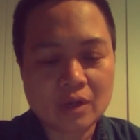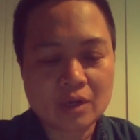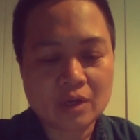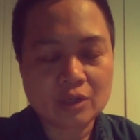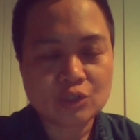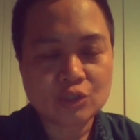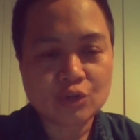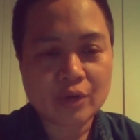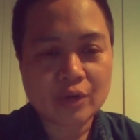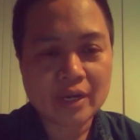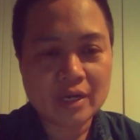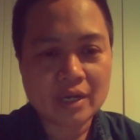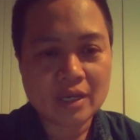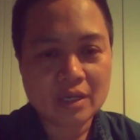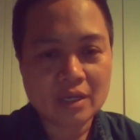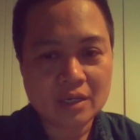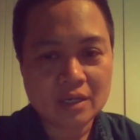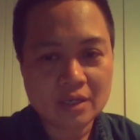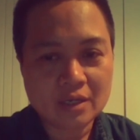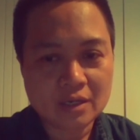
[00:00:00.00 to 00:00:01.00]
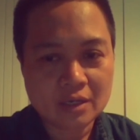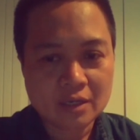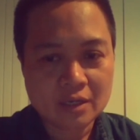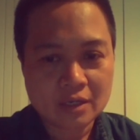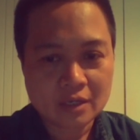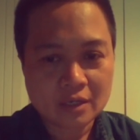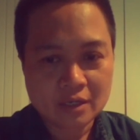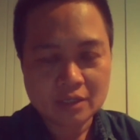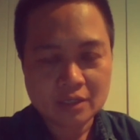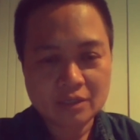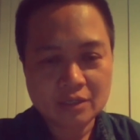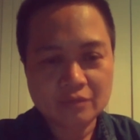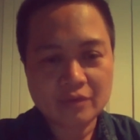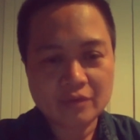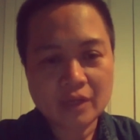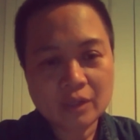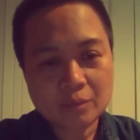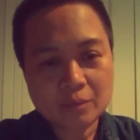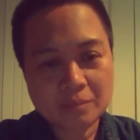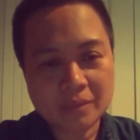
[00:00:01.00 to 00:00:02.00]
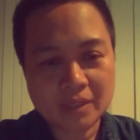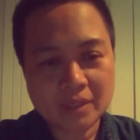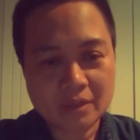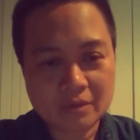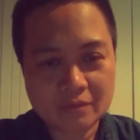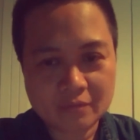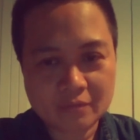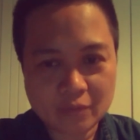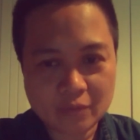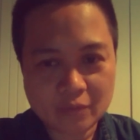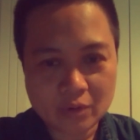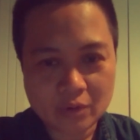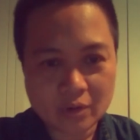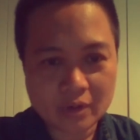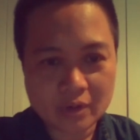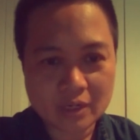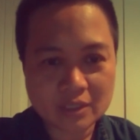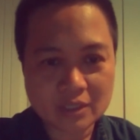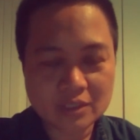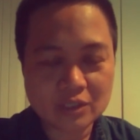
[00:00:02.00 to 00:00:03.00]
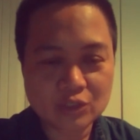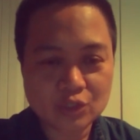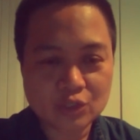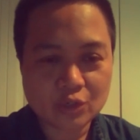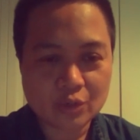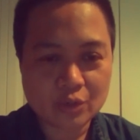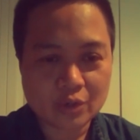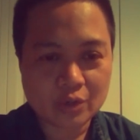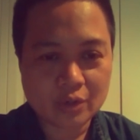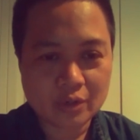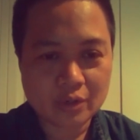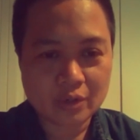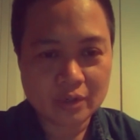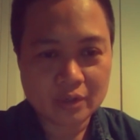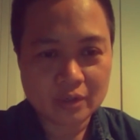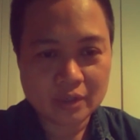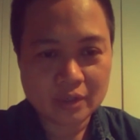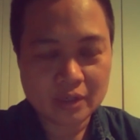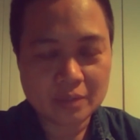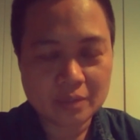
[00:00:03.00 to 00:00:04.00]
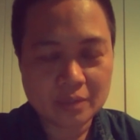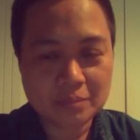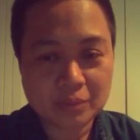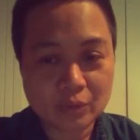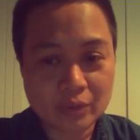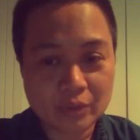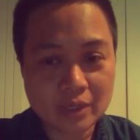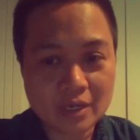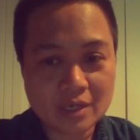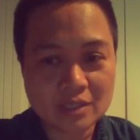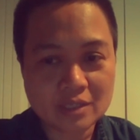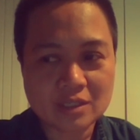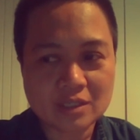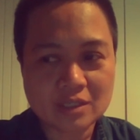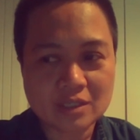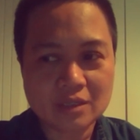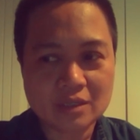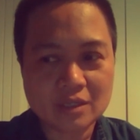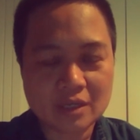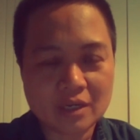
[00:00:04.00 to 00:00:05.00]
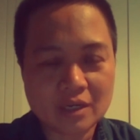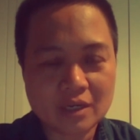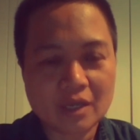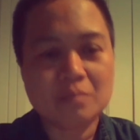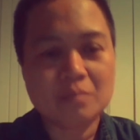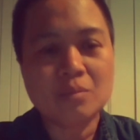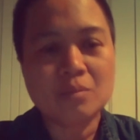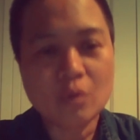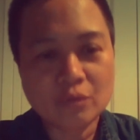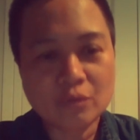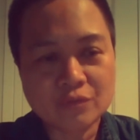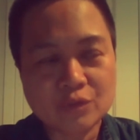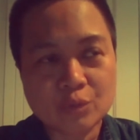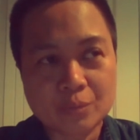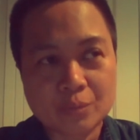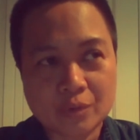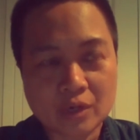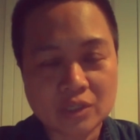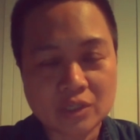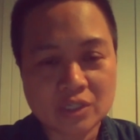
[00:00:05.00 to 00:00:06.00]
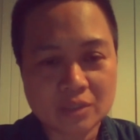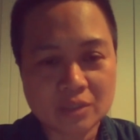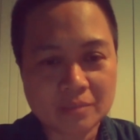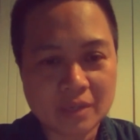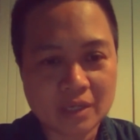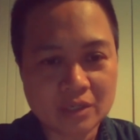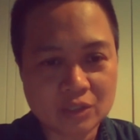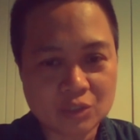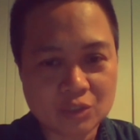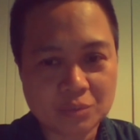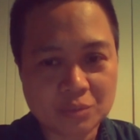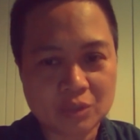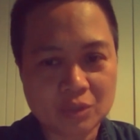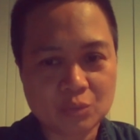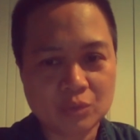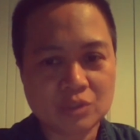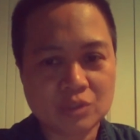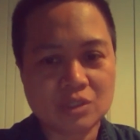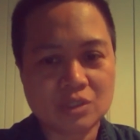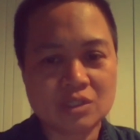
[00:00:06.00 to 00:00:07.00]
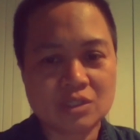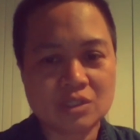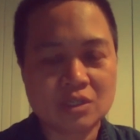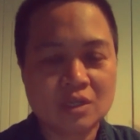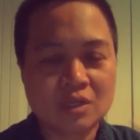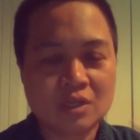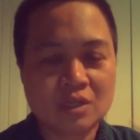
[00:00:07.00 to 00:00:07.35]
training, development for Accenture employees, and then I moved to project management, which is